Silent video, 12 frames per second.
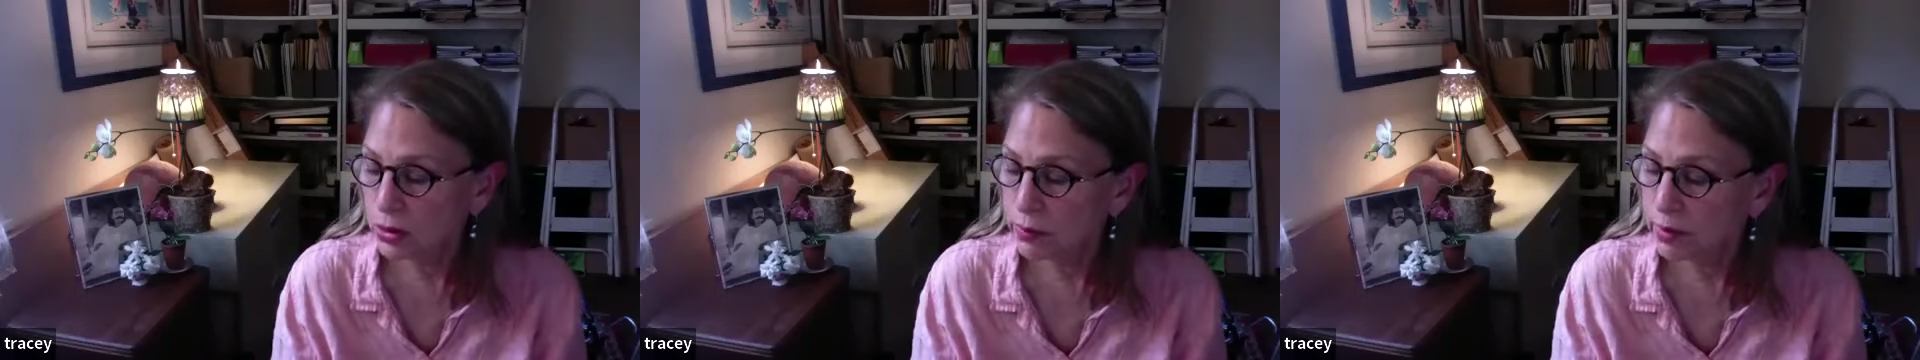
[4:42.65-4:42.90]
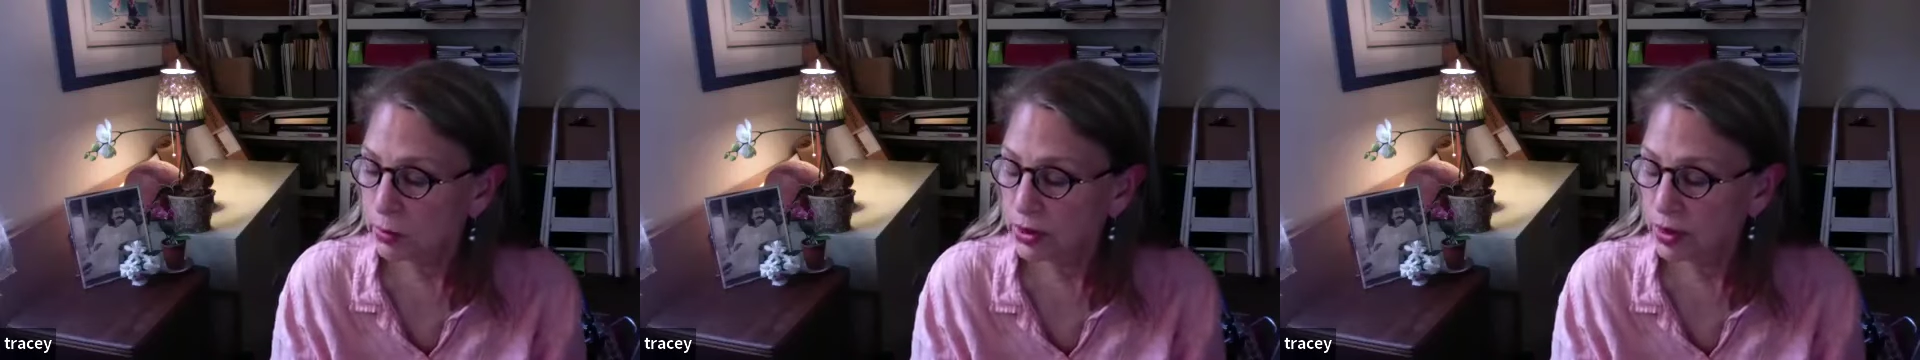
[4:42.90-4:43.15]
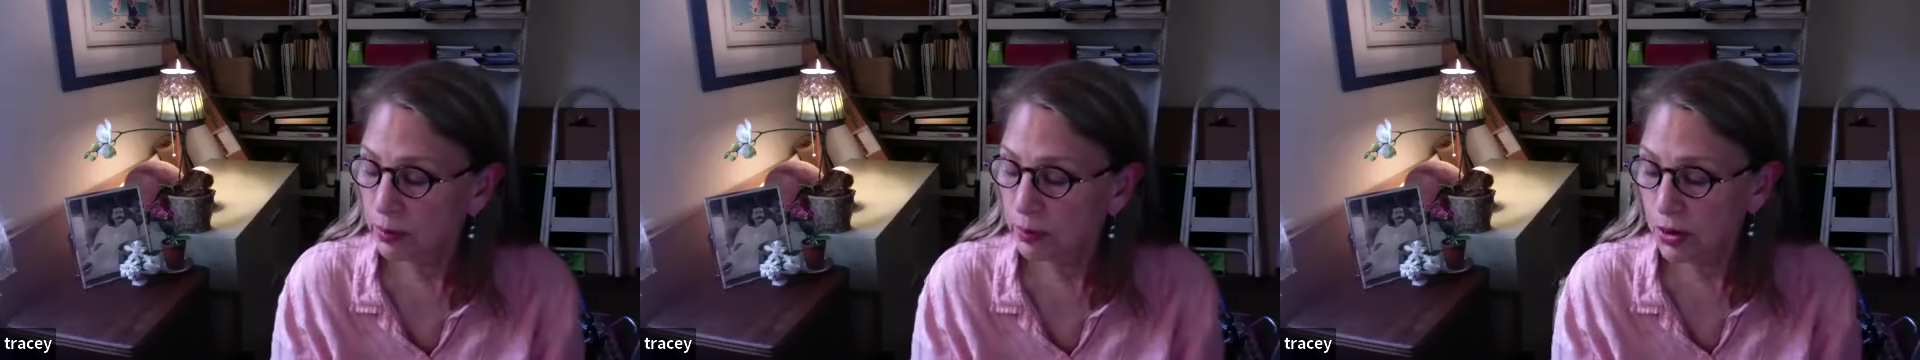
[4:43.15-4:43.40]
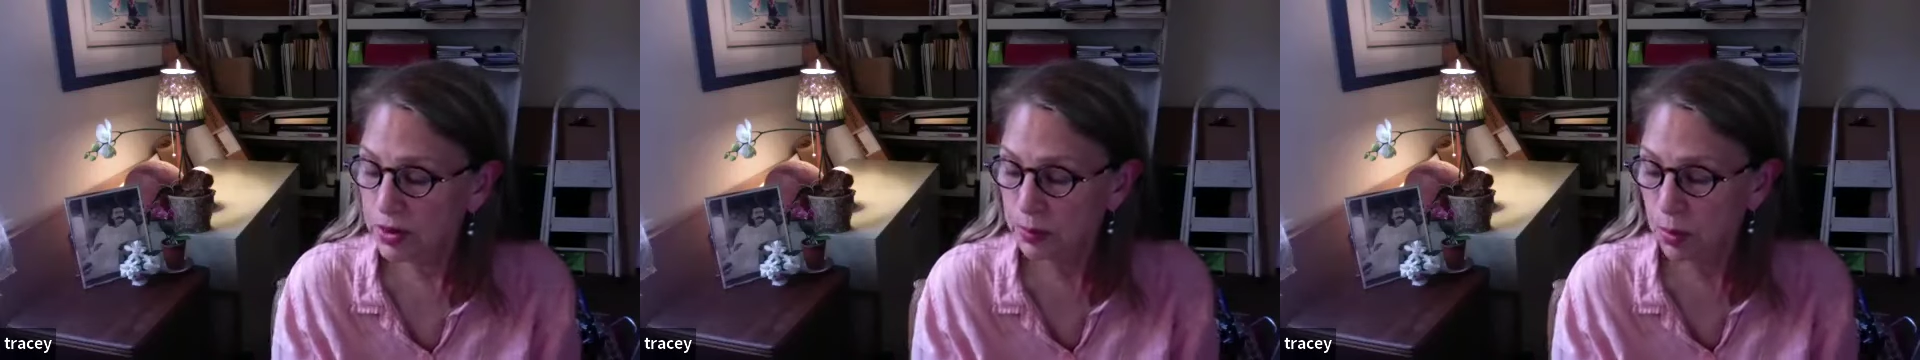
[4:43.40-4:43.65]
Rumi would
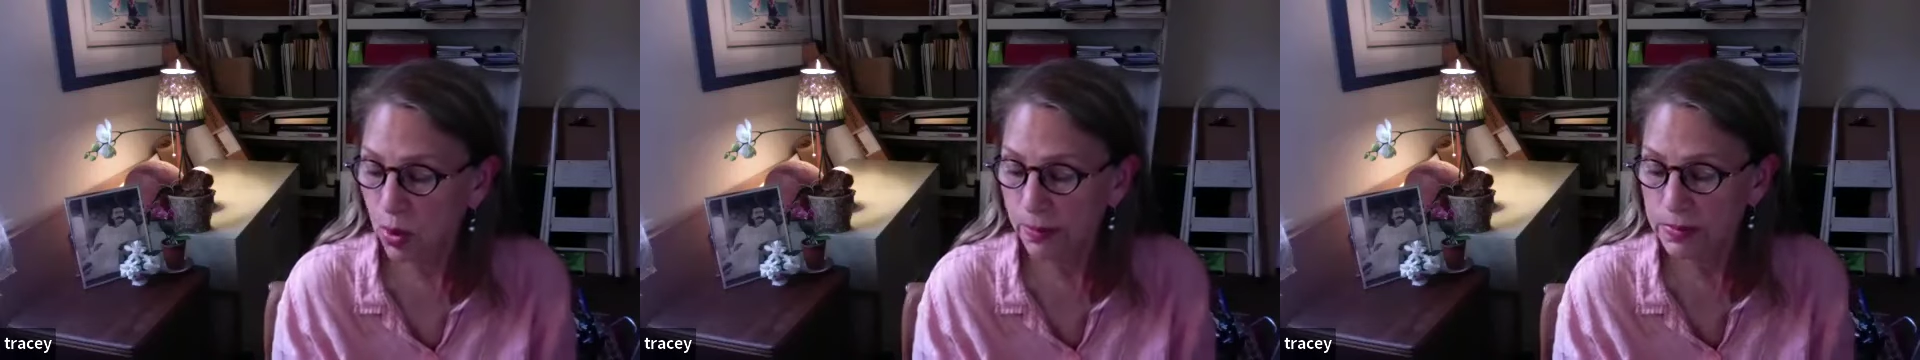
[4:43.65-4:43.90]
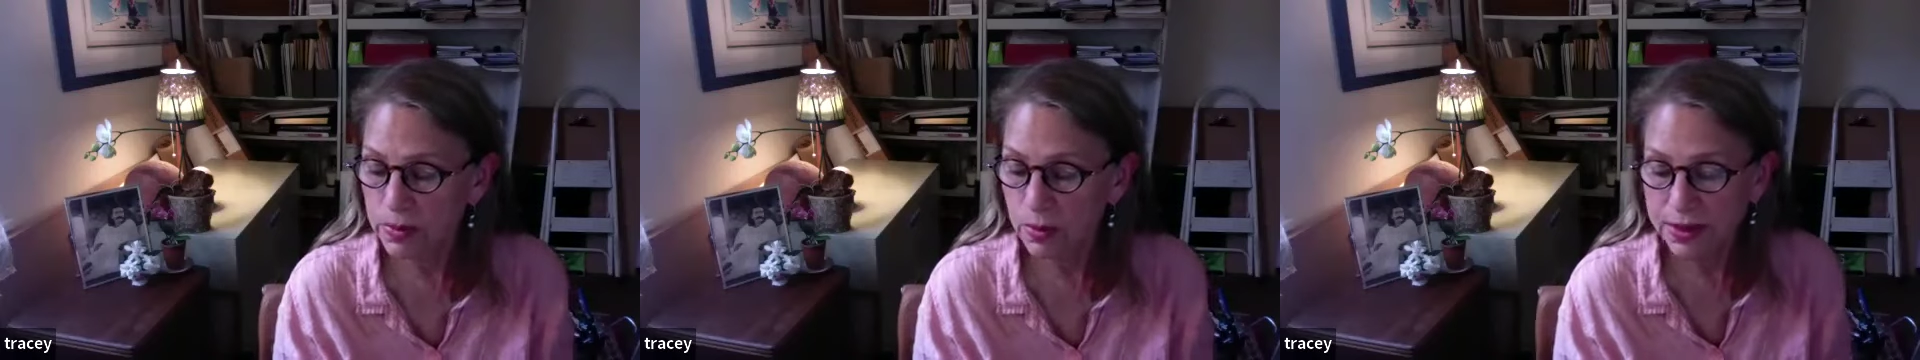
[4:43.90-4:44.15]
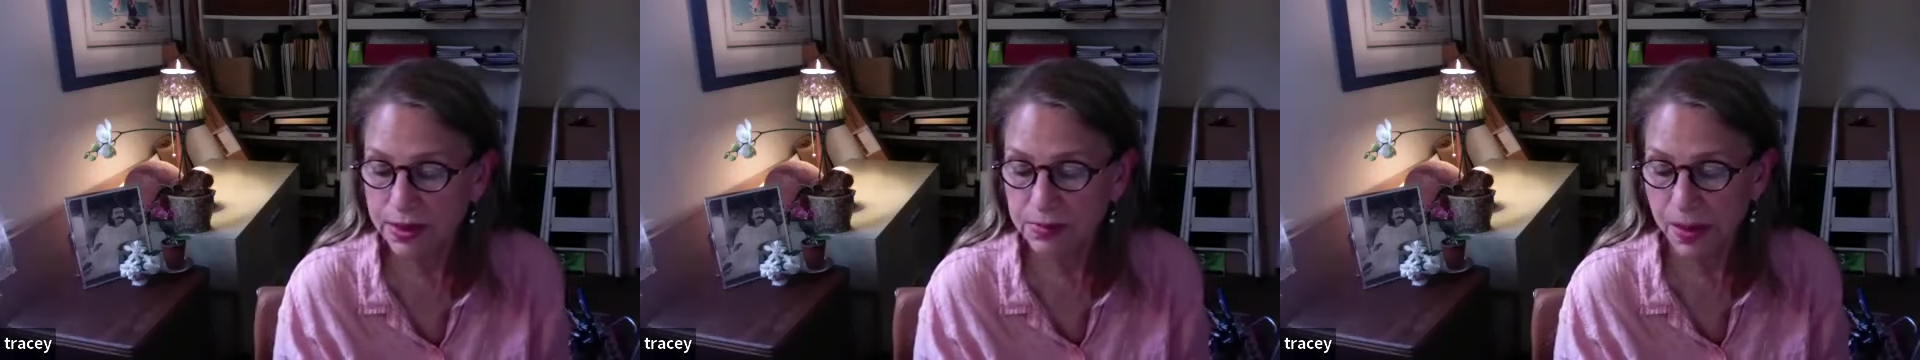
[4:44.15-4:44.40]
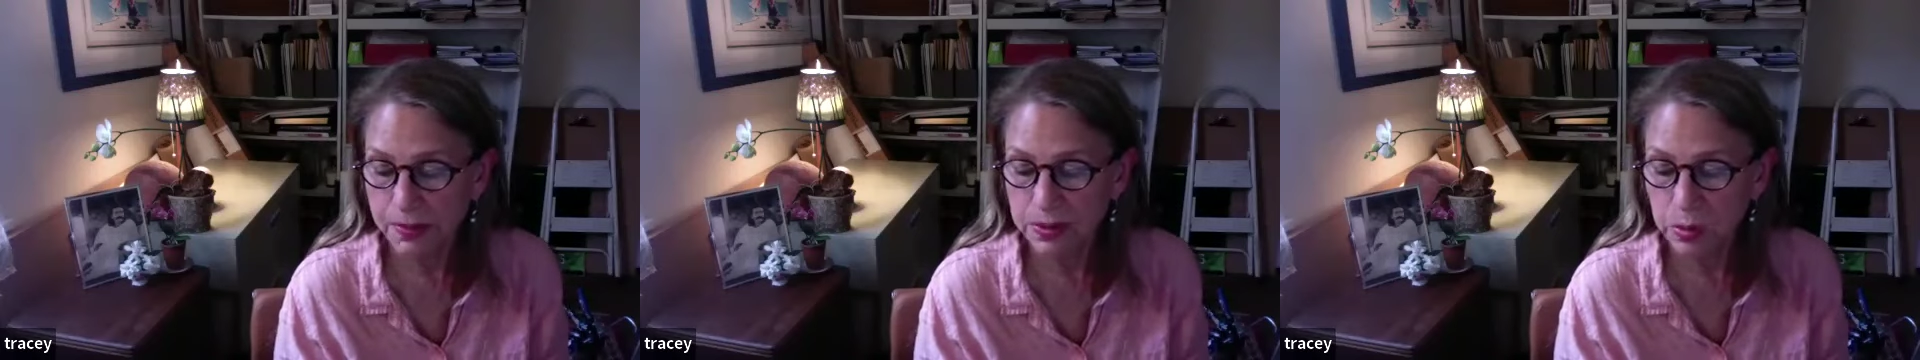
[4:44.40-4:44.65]
compose poems while
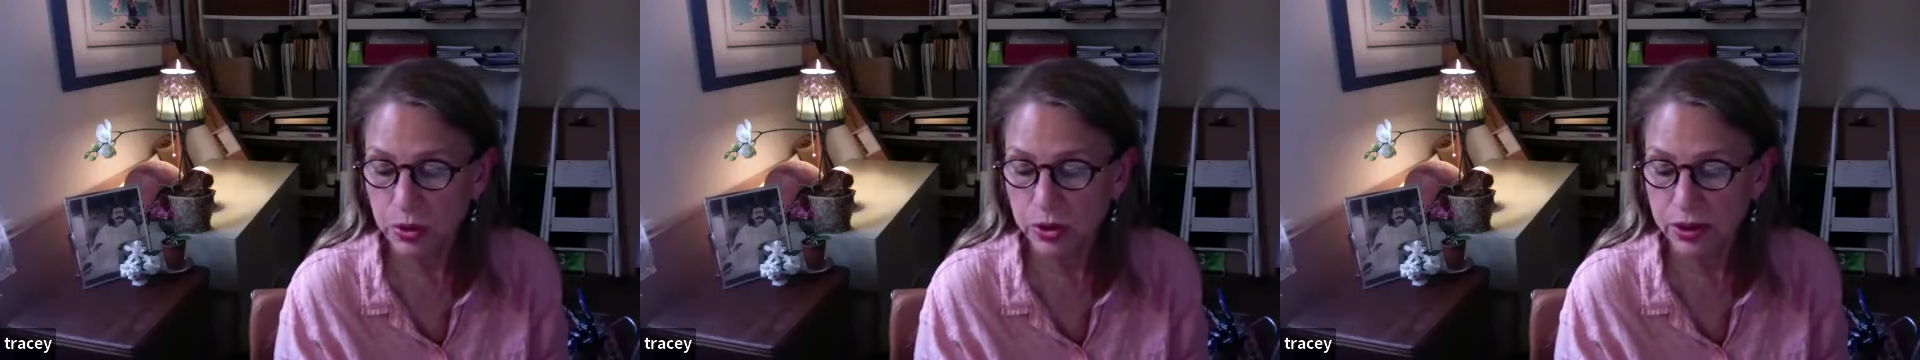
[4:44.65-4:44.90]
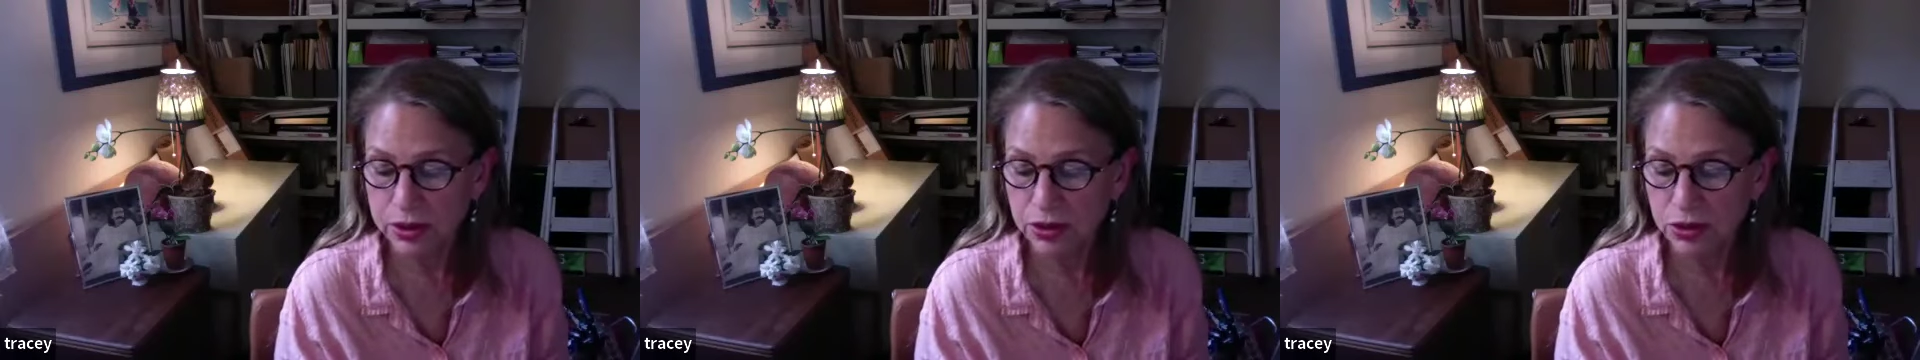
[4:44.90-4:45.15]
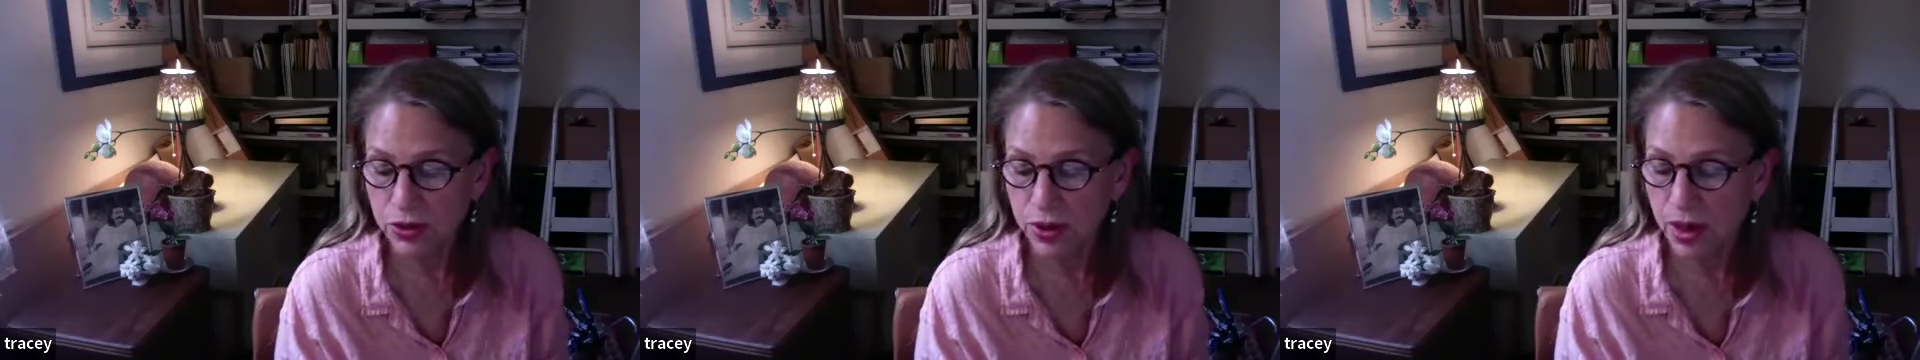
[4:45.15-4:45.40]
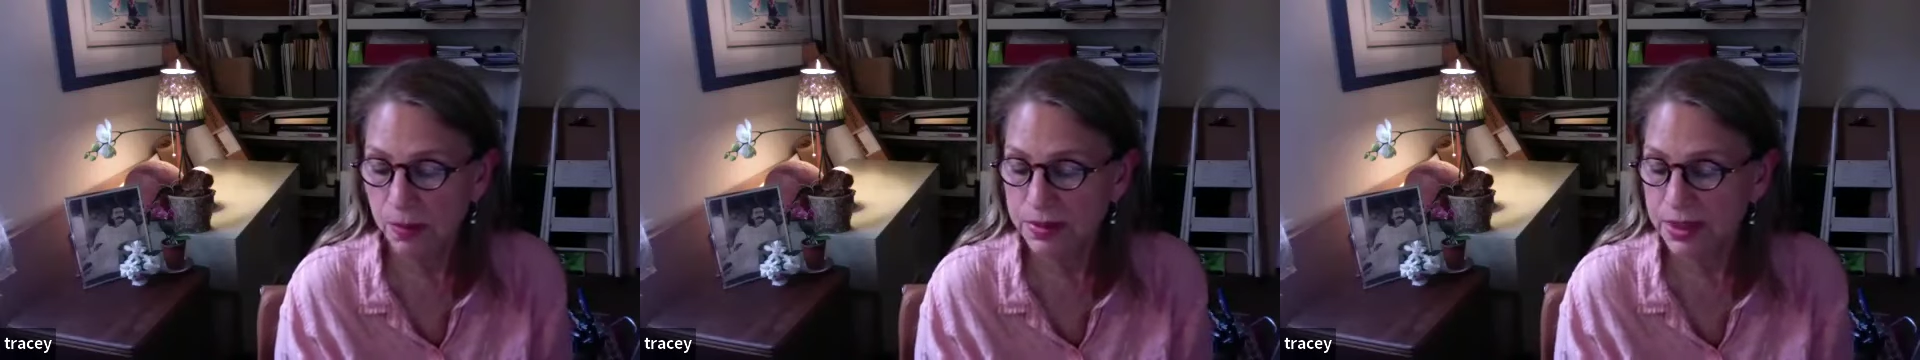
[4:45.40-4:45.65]
sometimes whirling to
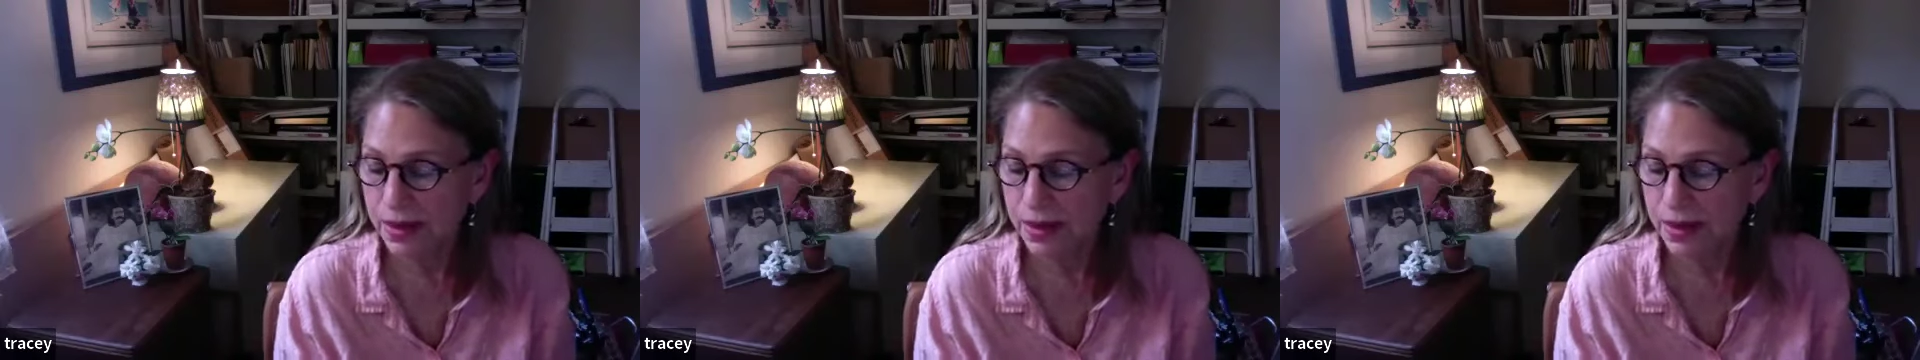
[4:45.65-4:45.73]
drums